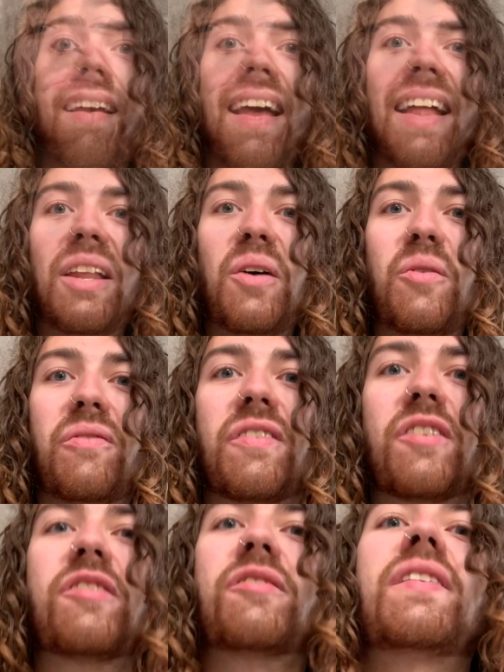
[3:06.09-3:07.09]
Hello,
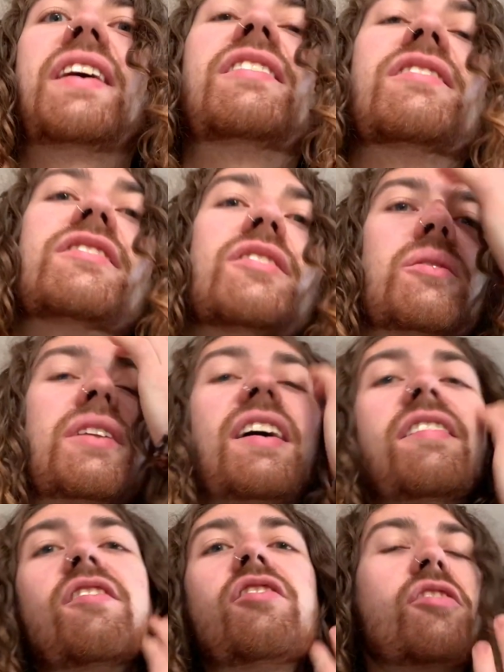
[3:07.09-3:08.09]
first graders. So
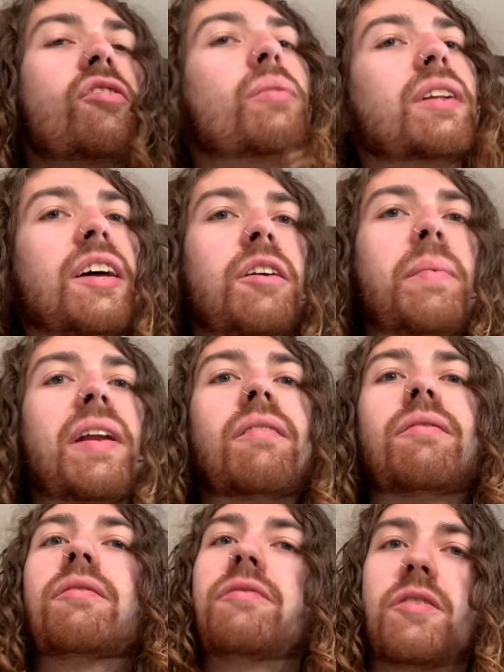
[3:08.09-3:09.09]
let's just do a little bit of
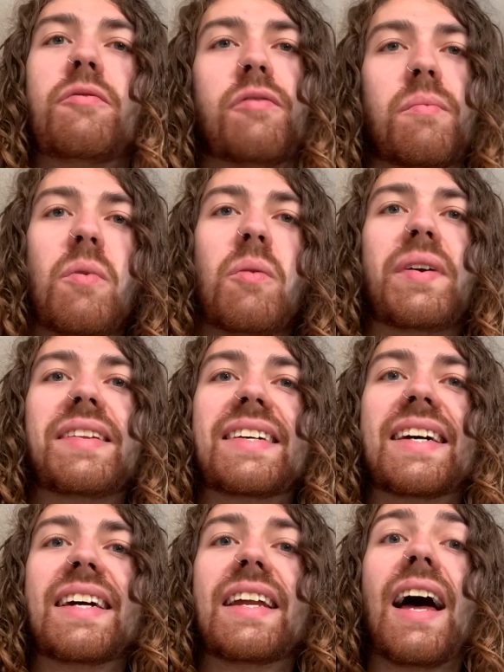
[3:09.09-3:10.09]
review from what we
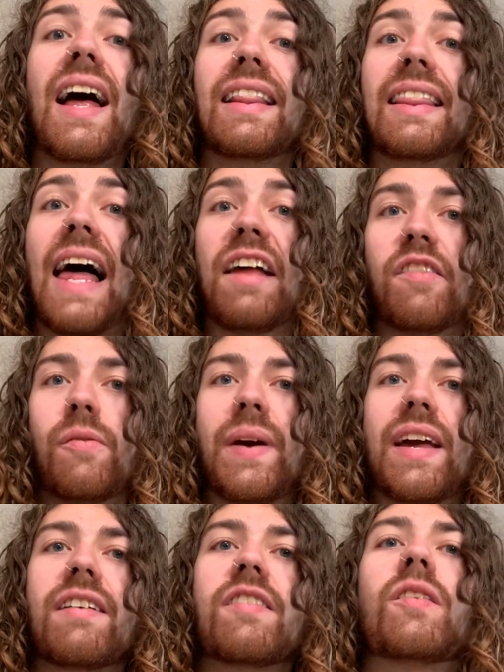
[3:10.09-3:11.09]
did last
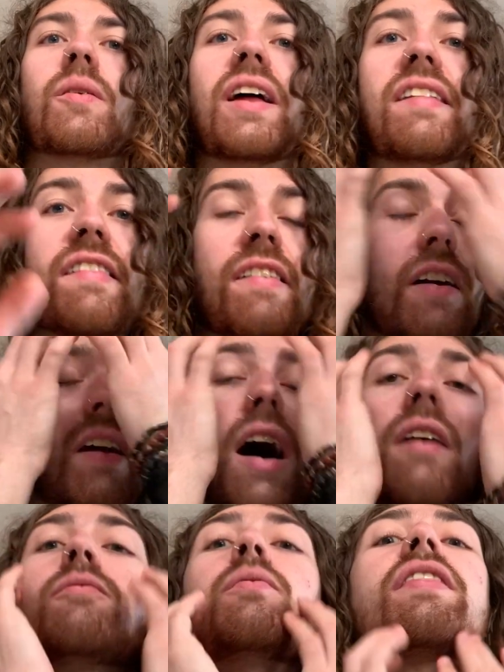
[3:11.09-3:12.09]
week. So let's start
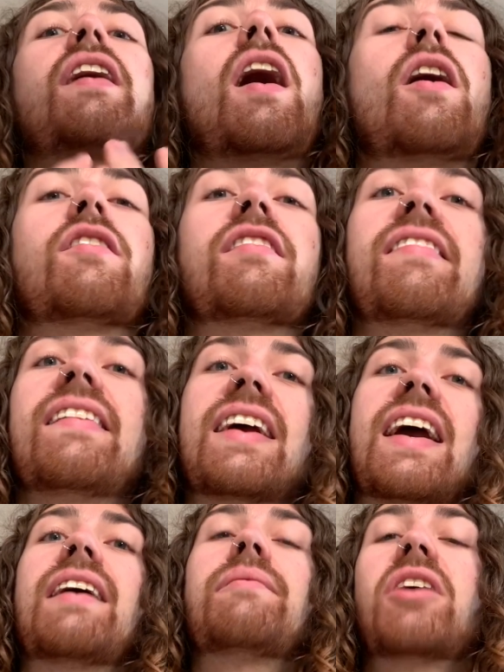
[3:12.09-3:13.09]
off with our
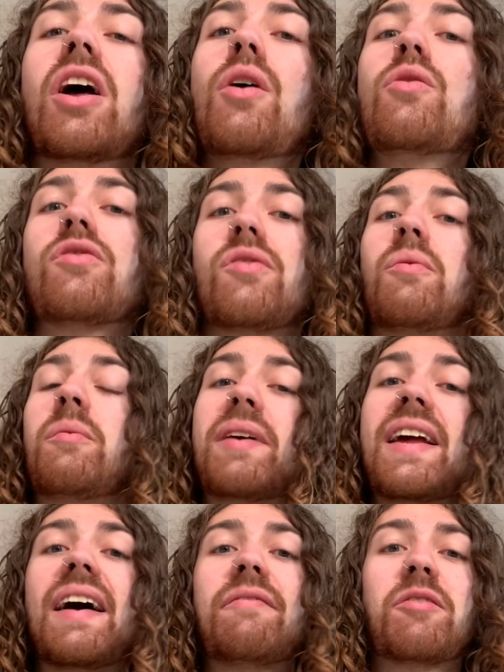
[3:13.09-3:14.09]
singing. So
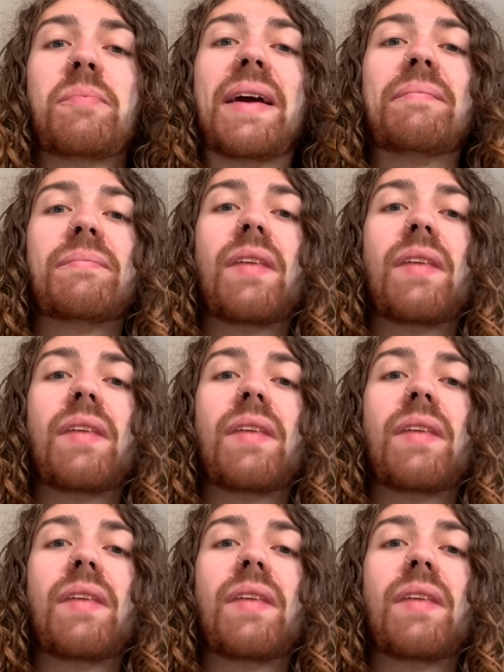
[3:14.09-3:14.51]
repeat after me.